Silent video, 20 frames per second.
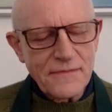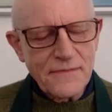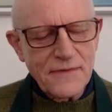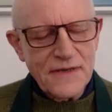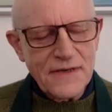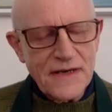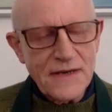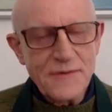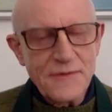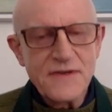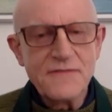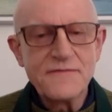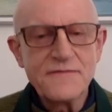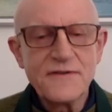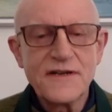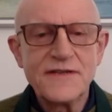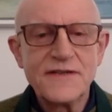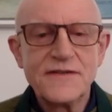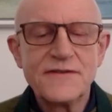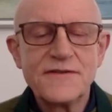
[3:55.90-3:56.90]
when I was
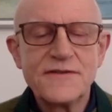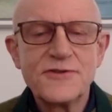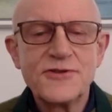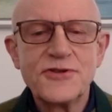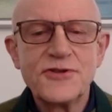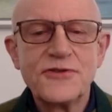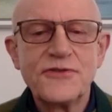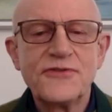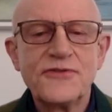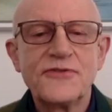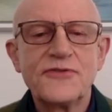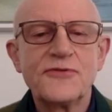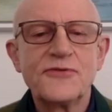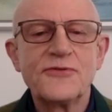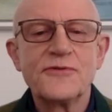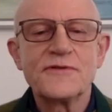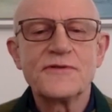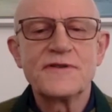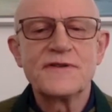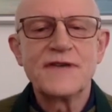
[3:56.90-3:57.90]
invited to choose a
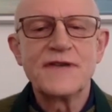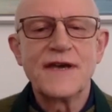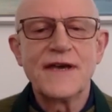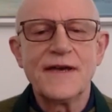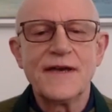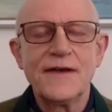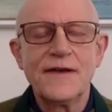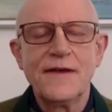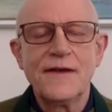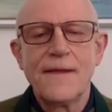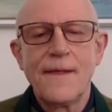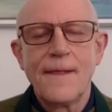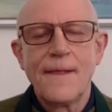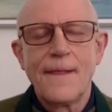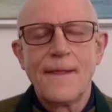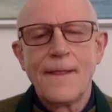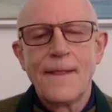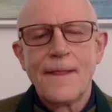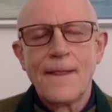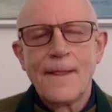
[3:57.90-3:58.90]
talk today,
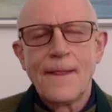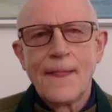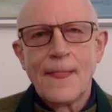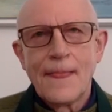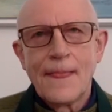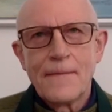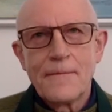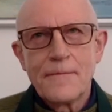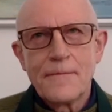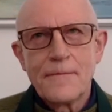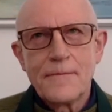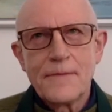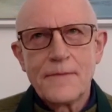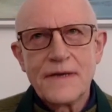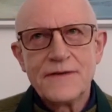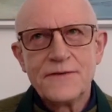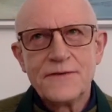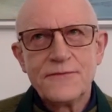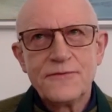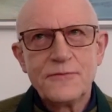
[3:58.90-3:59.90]
my